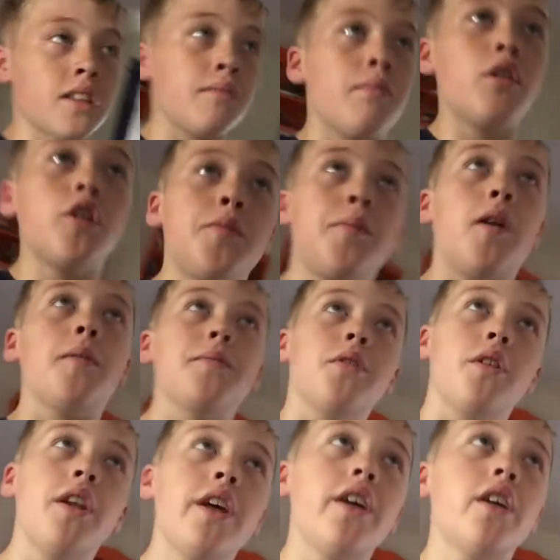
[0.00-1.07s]
most pops on
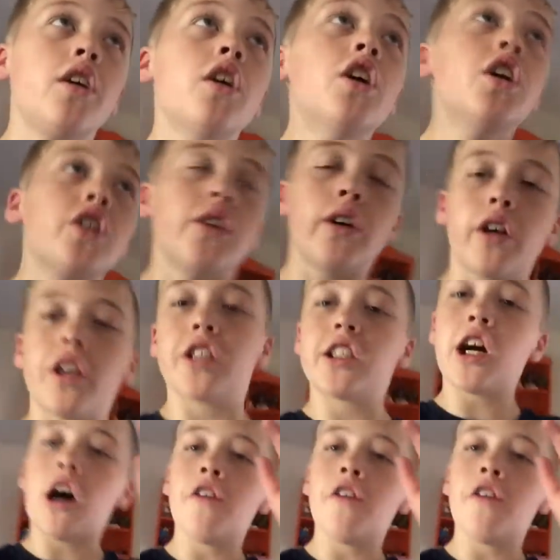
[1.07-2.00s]
it. So I'm gonna start on